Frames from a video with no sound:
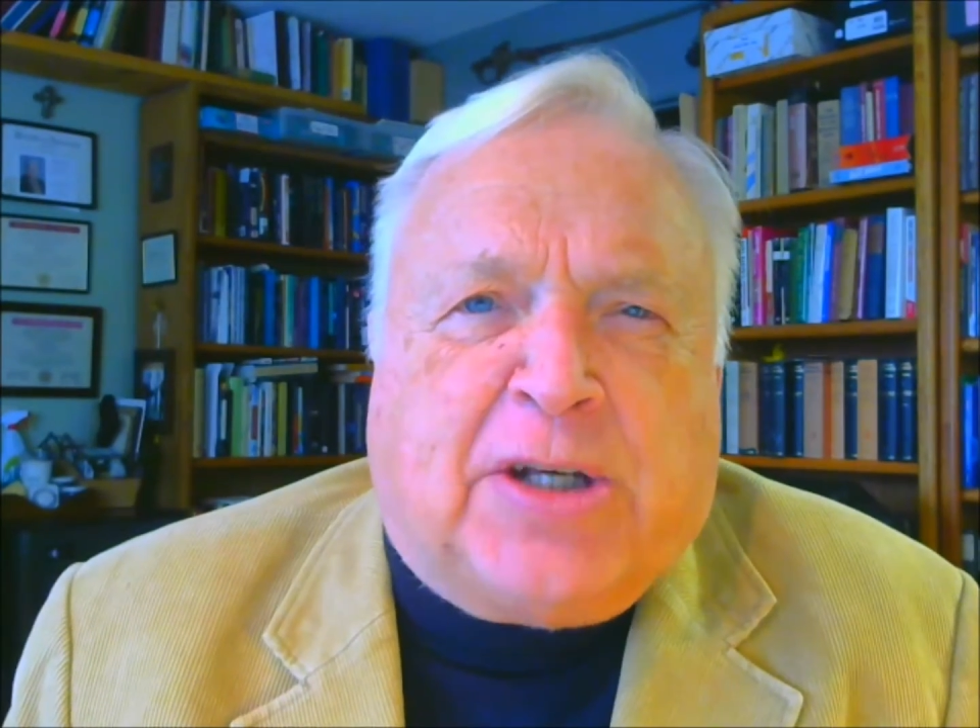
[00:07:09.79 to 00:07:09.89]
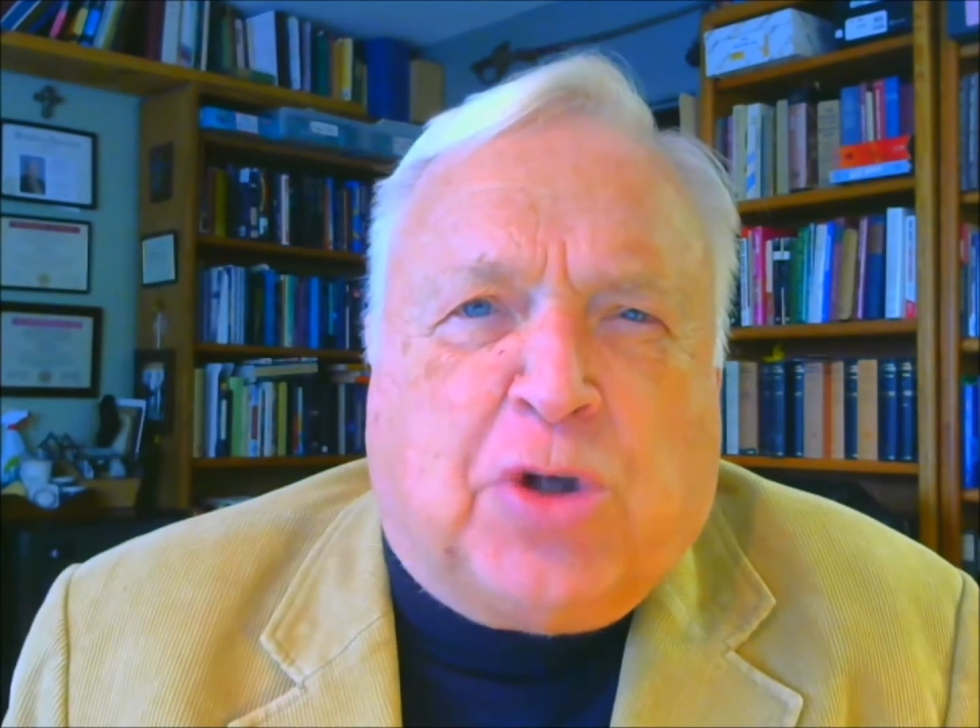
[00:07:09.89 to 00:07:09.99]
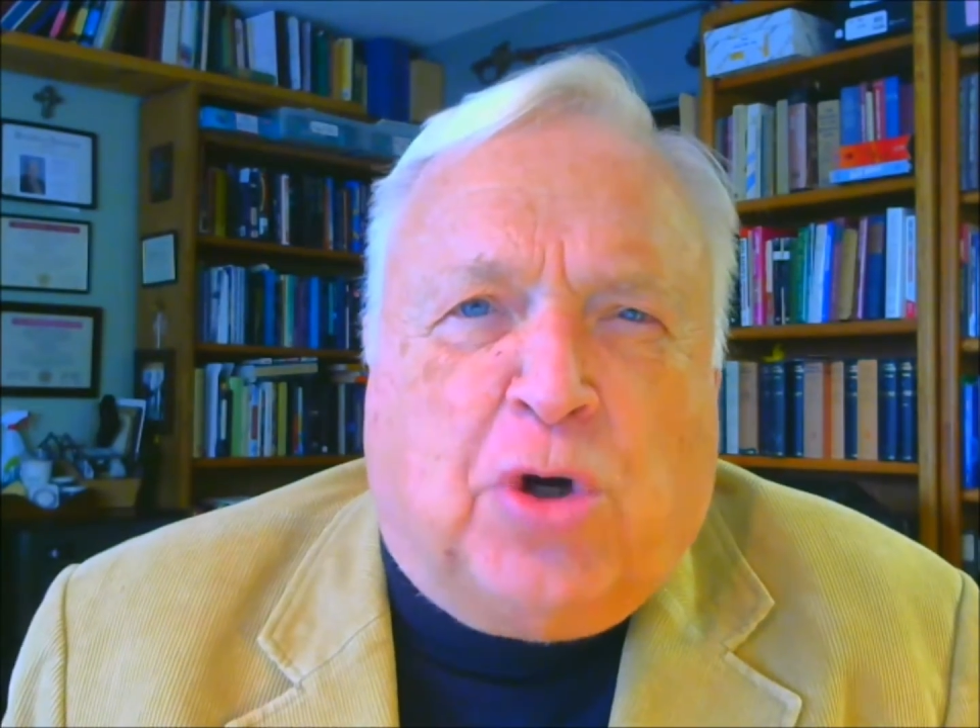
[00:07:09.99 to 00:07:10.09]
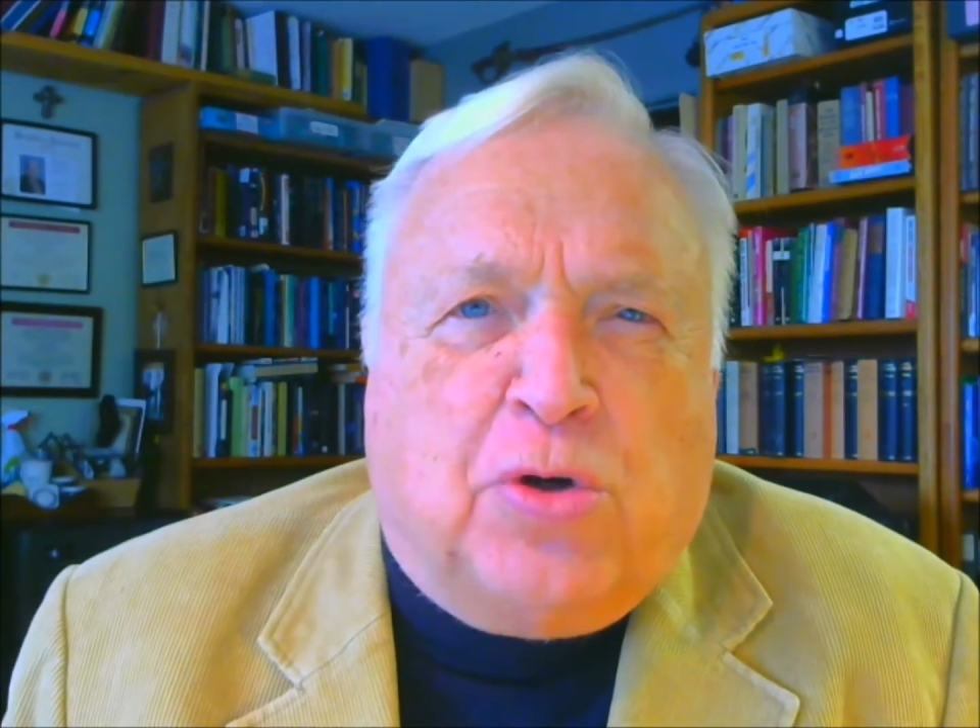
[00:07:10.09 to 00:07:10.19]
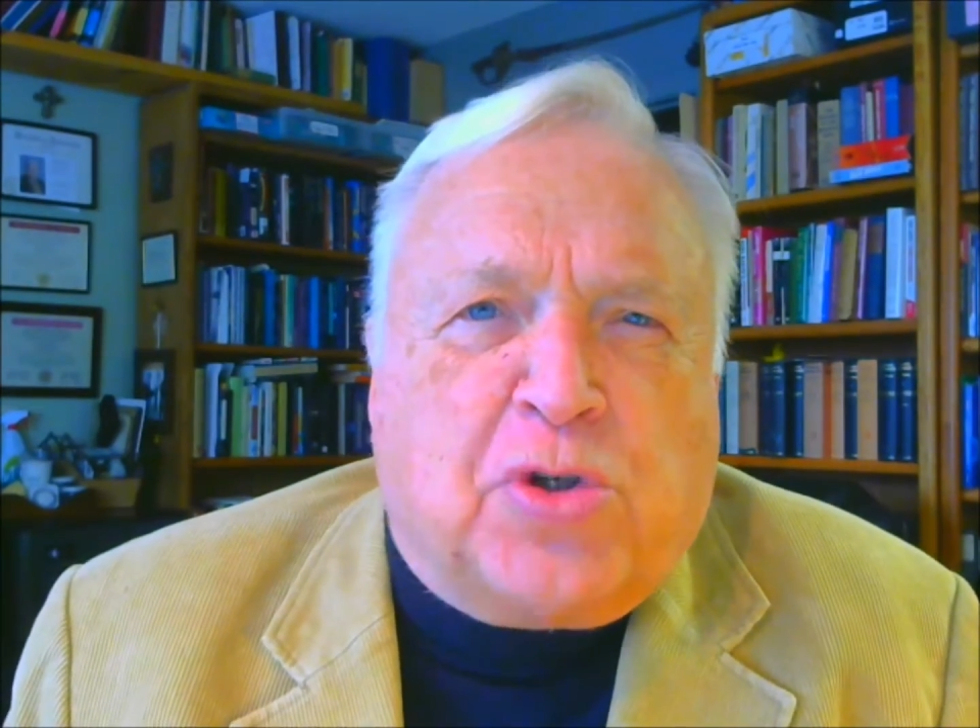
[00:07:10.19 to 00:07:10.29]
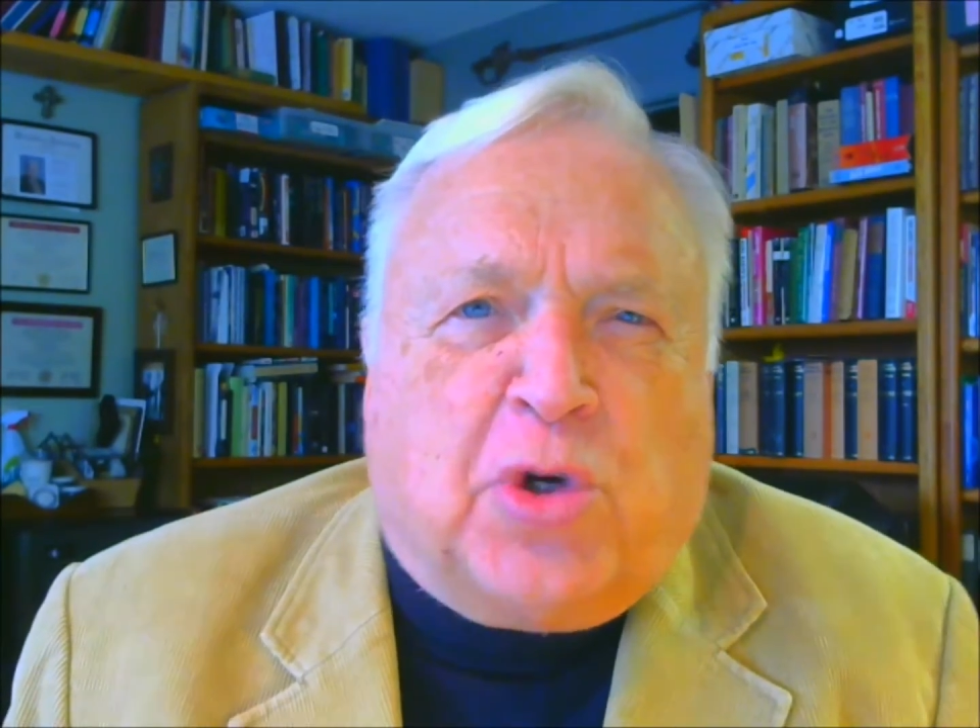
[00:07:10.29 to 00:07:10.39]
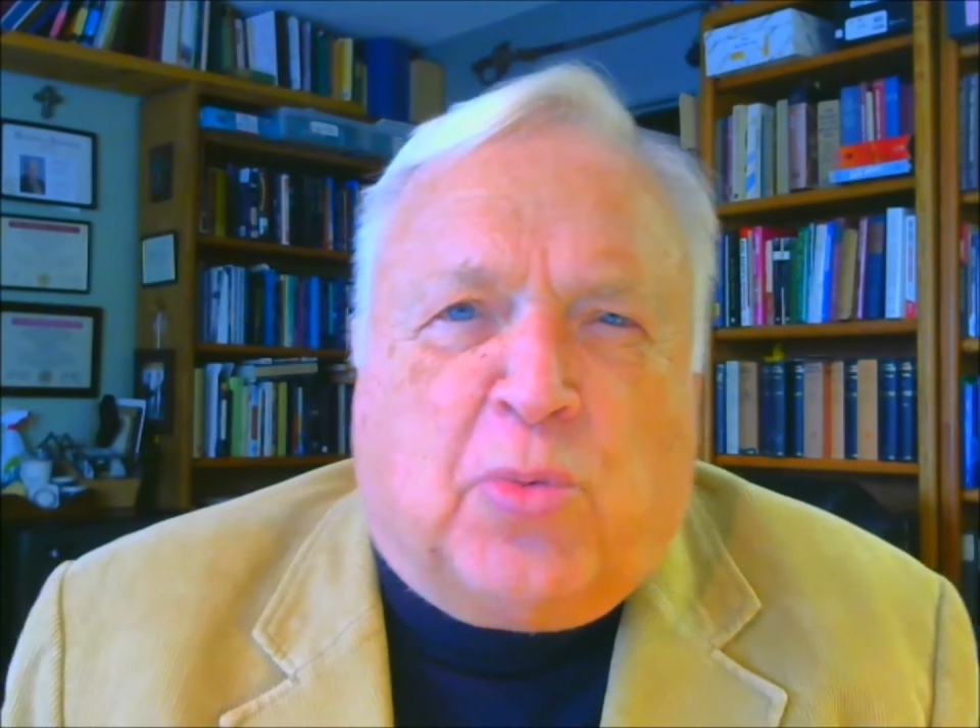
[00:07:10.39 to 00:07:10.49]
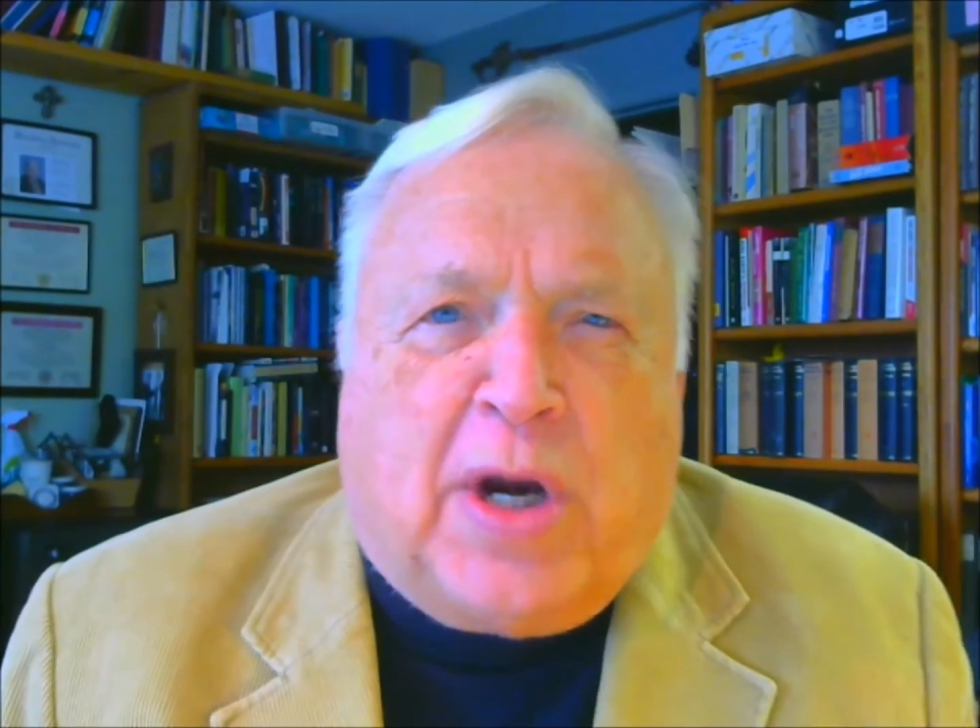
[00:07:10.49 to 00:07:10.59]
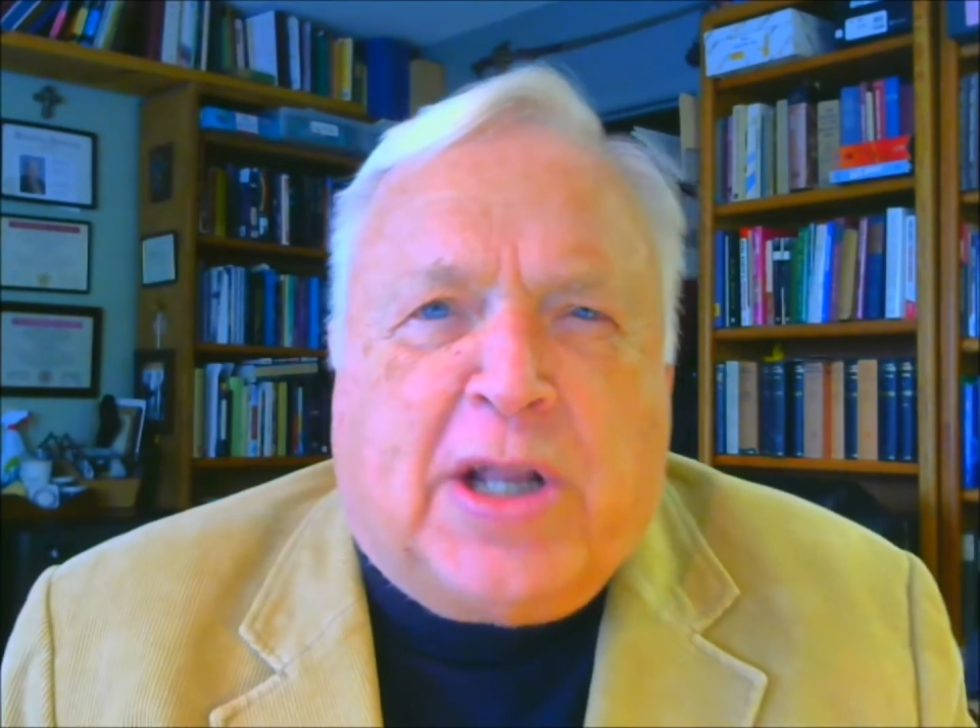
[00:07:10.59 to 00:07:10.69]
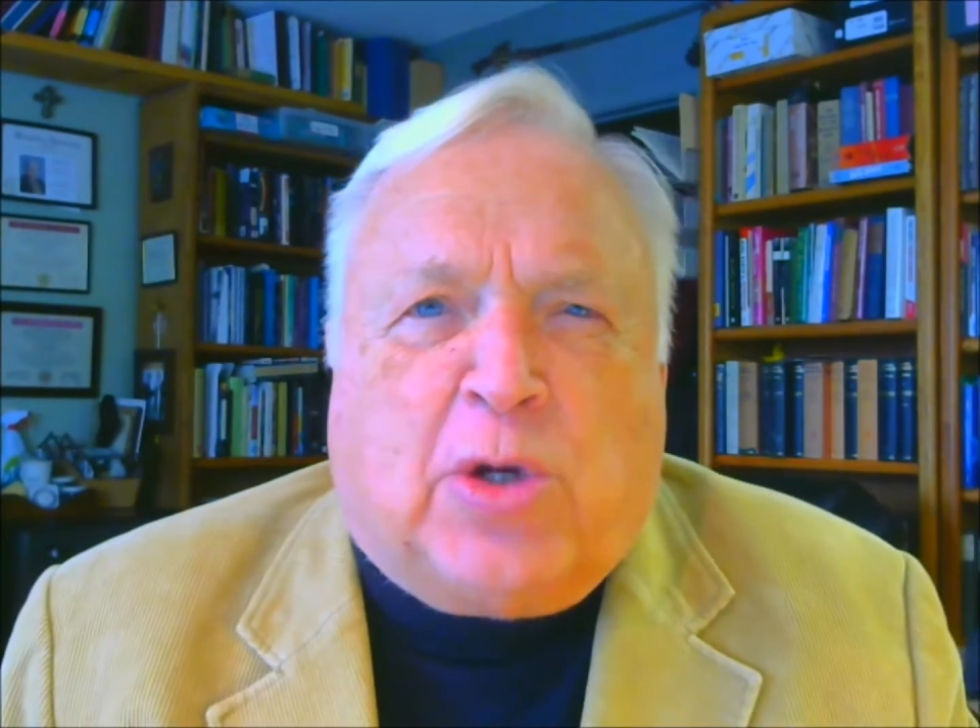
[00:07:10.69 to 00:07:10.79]
toes and
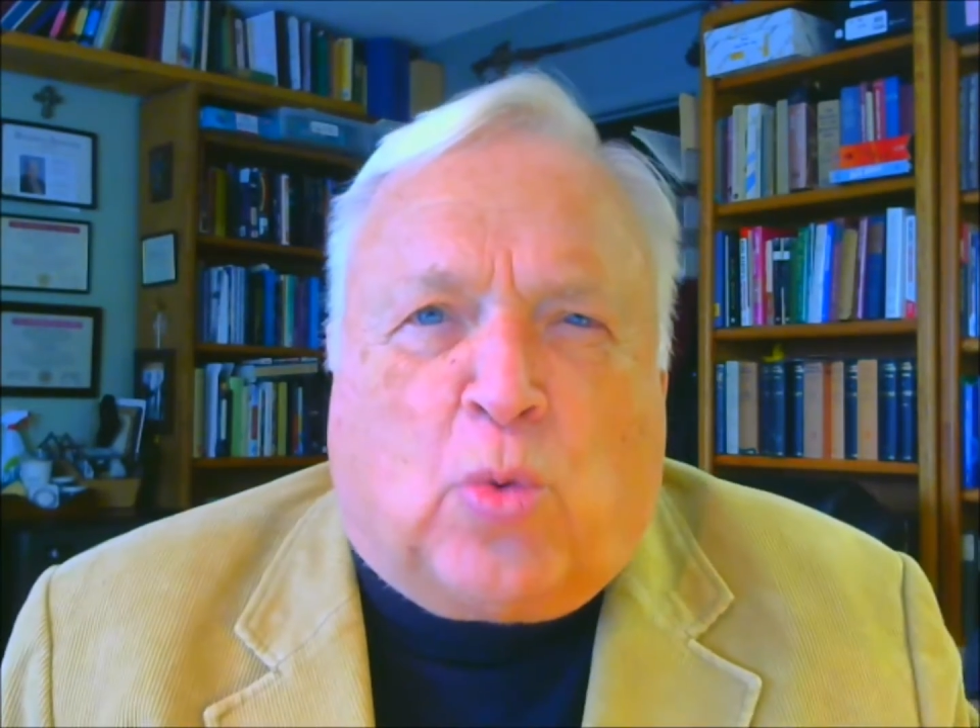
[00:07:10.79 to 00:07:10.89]
running